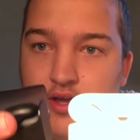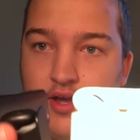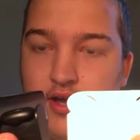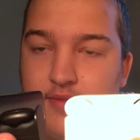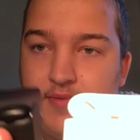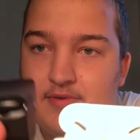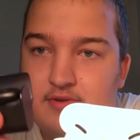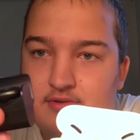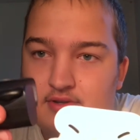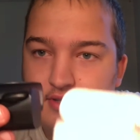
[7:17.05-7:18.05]
I'm gonna be
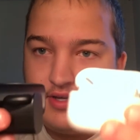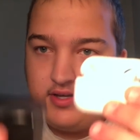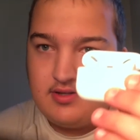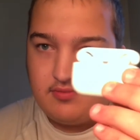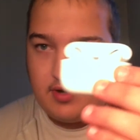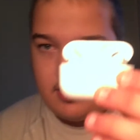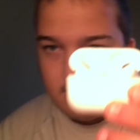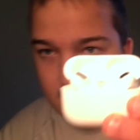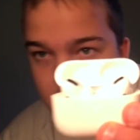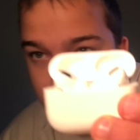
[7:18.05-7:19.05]
using these when I
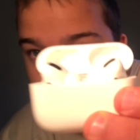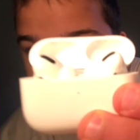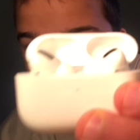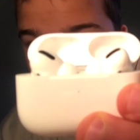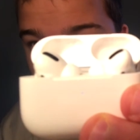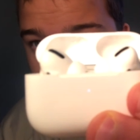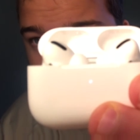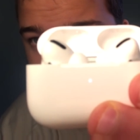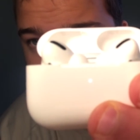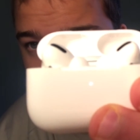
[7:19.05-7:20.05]
go to work
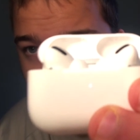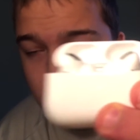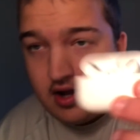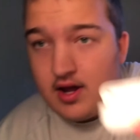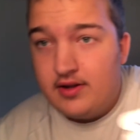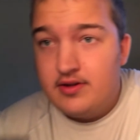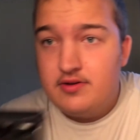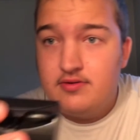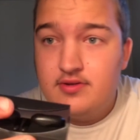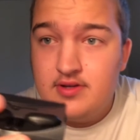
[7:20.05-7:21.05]
and to use
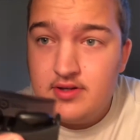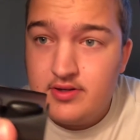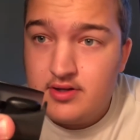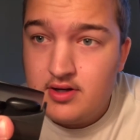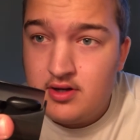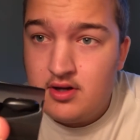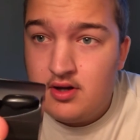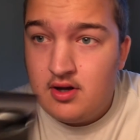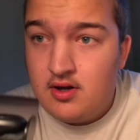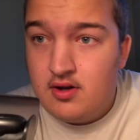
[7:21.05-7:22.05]
these
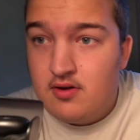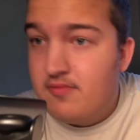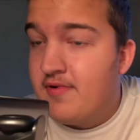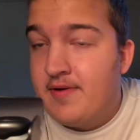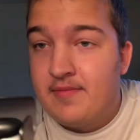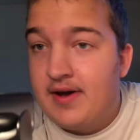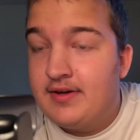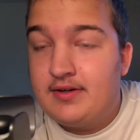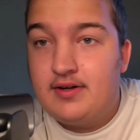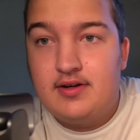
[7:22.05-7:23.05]
when I'm like
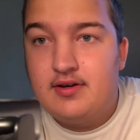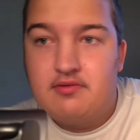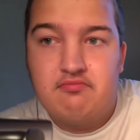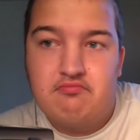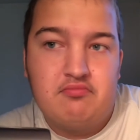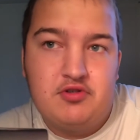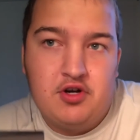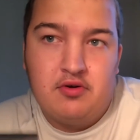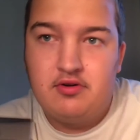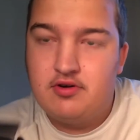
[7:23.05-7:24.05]

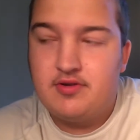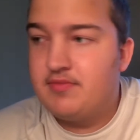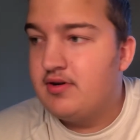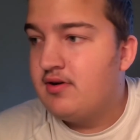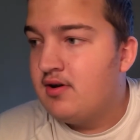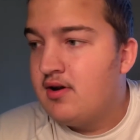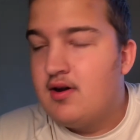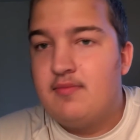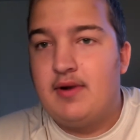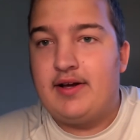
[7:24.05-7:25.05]
chilling or something.
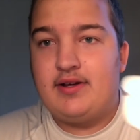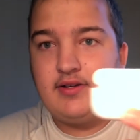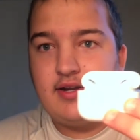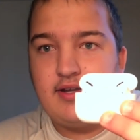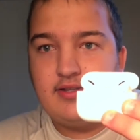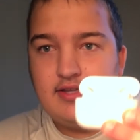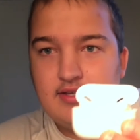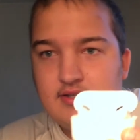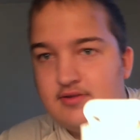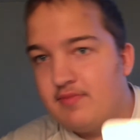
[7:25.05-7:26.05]
I can connect these
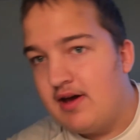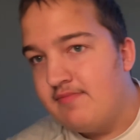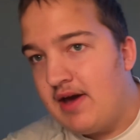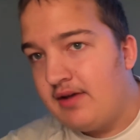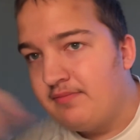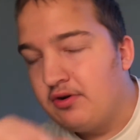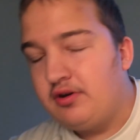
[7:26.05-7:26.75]
to my MacBook.